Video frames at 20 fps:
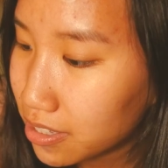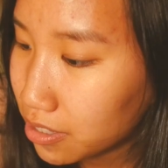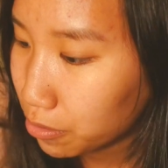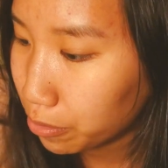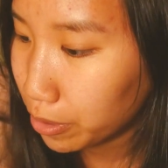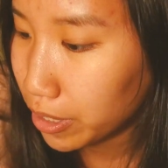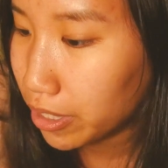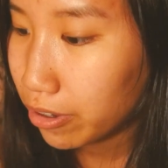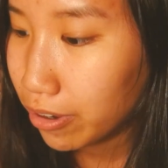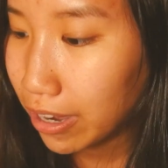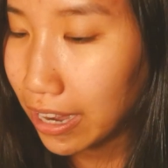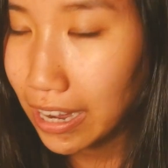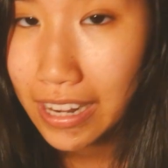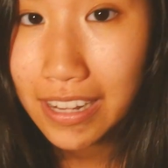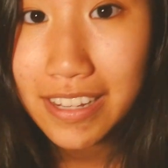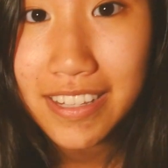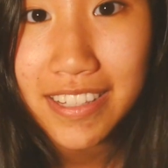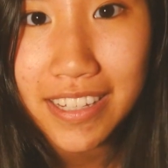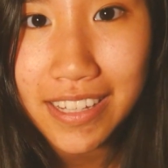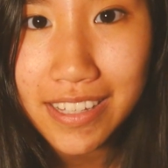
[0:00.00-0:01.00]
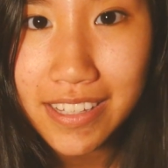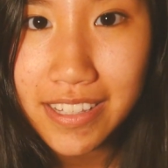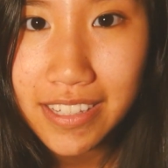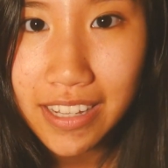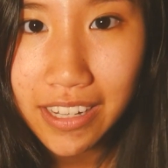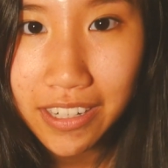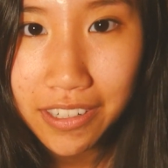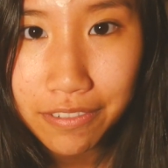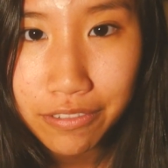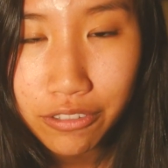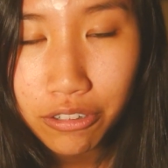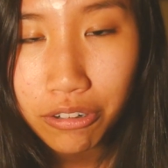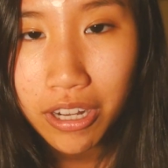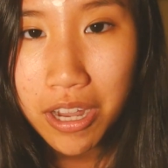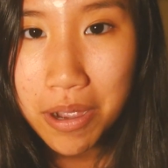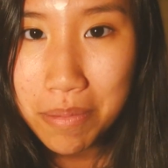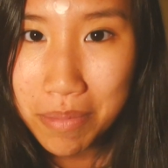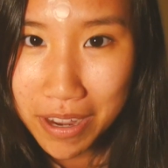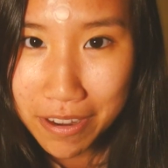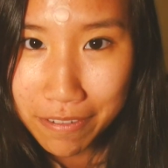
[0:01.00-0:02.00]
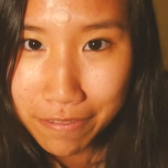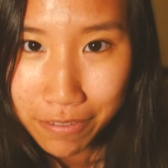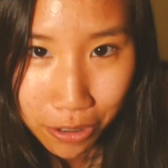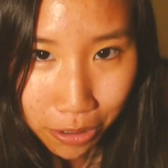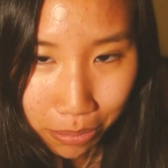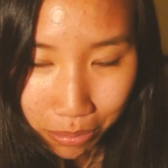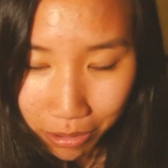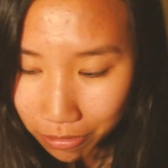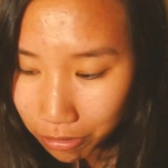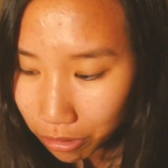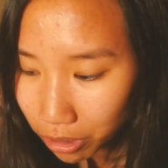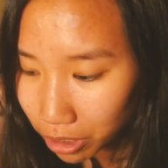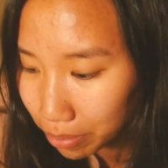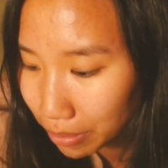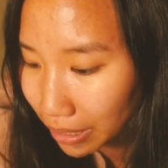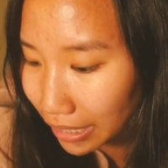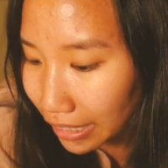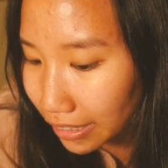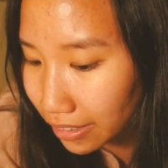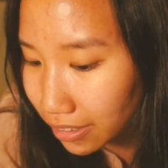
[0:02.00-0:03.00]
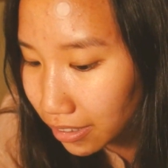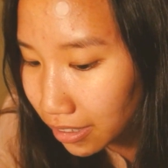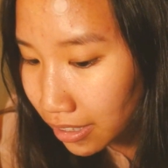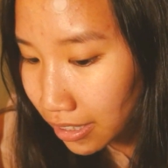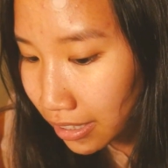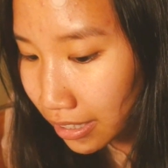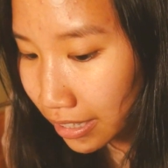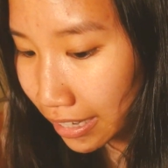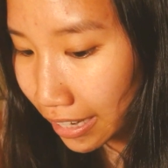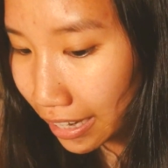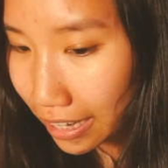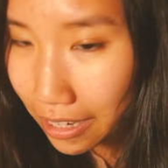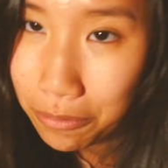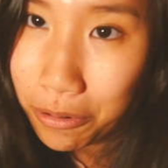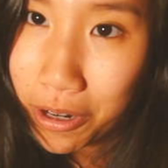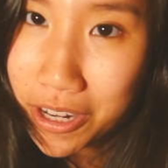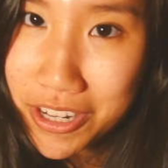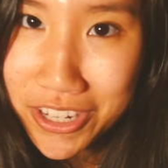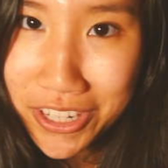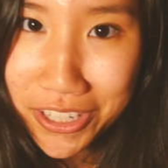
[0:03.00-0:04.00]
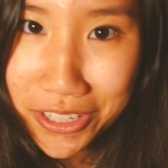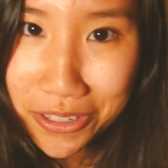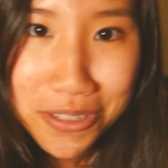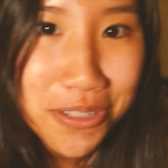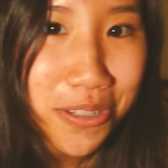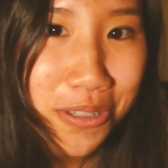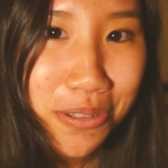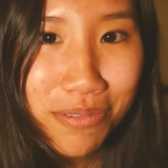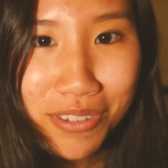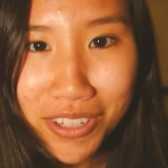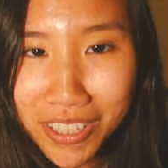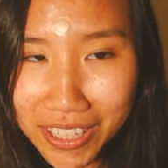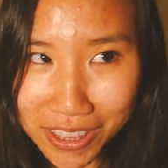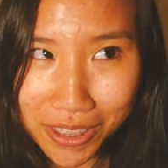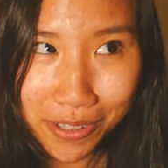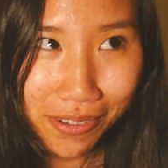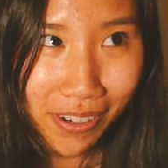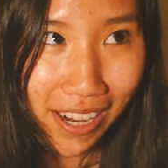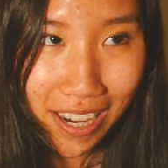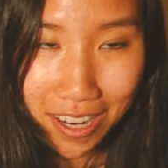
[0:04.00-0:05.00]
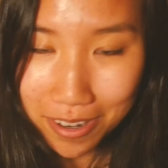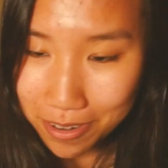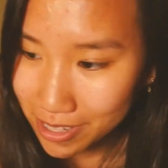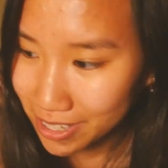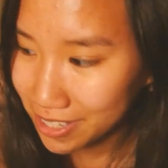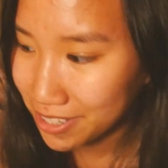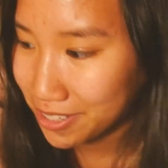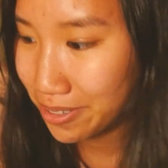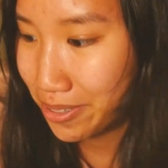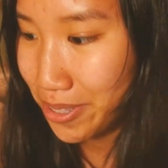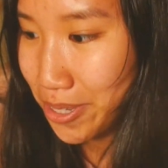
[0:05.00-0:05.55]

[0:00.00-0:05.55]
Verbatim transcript: Sweetgrass instead of going on my phone before bed and watching YouTube for like three hours until